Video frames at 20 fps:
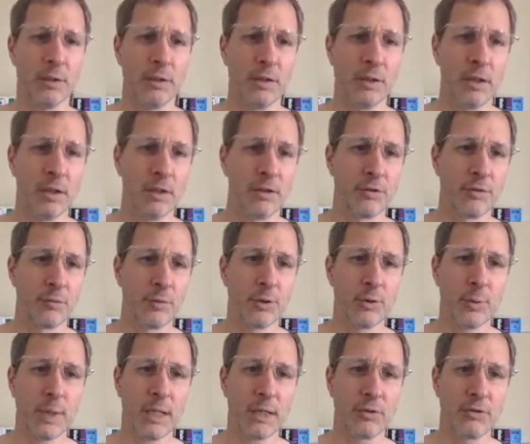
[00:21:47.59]
So if we do
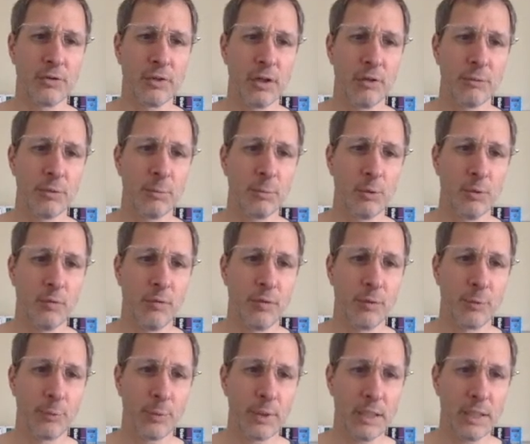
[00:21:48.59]
x.remove
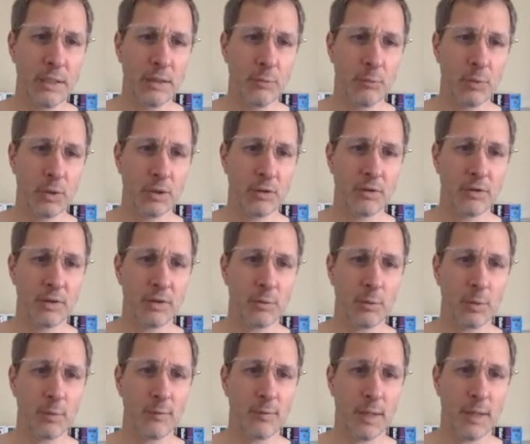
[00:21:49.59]
3, we can see the
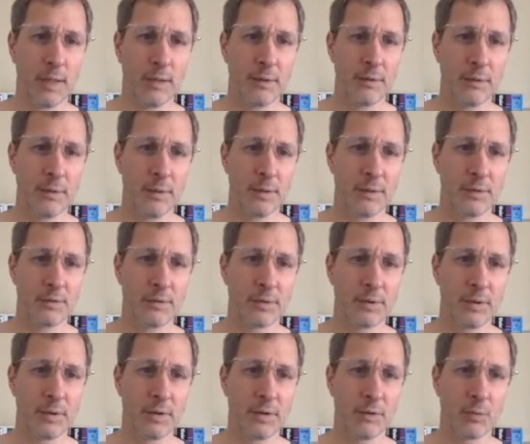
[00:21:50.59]
revised list
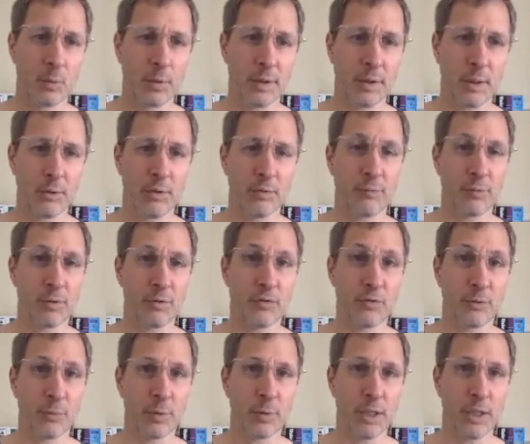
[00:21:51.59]
is without the first
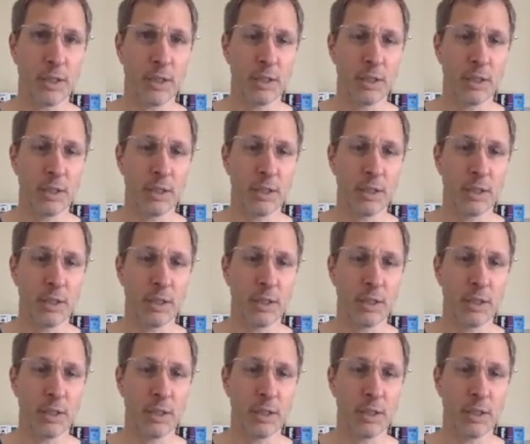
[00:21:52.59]
3.